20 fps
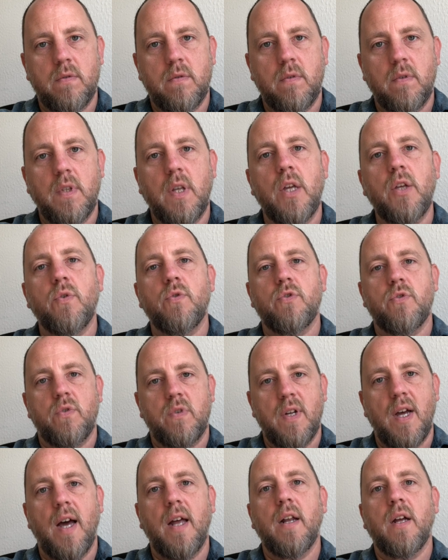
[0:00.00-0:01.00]
that you do
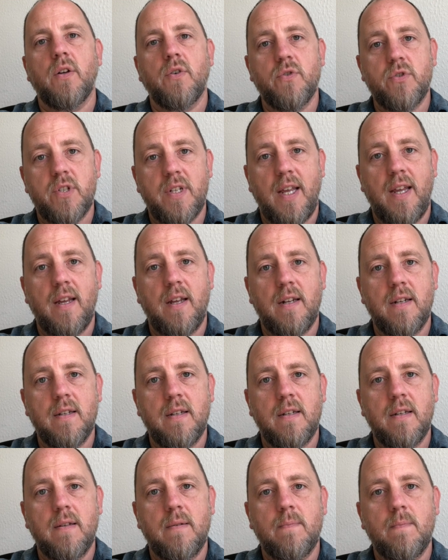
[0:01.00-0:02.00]
not understand.
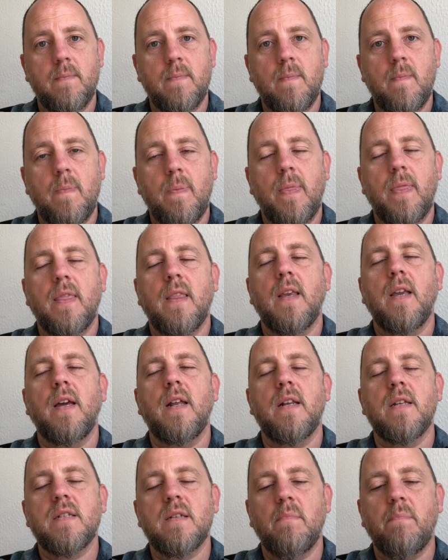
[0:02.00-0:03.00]
It
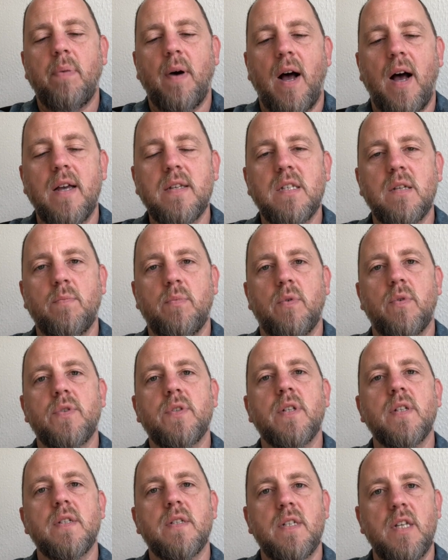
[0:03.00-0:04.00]
is impossible
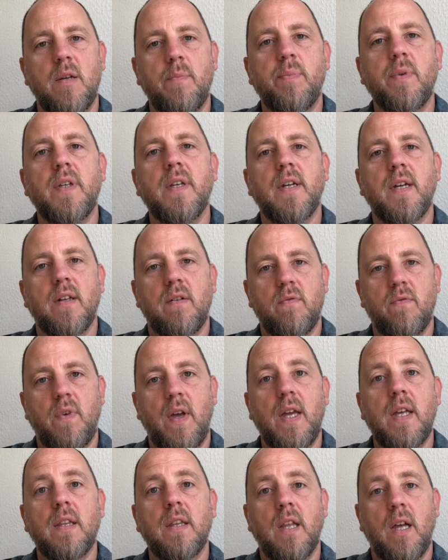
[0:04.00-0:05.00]
to deeply
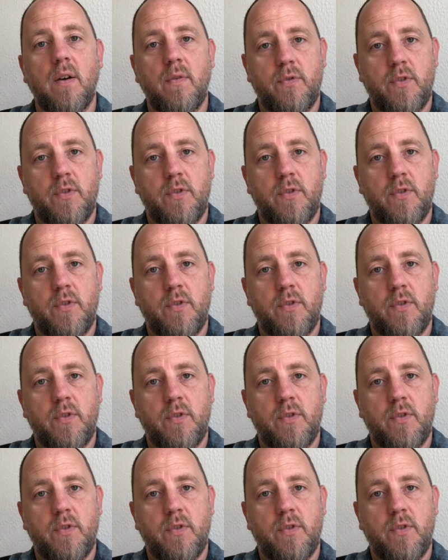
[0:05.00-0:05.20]
convey love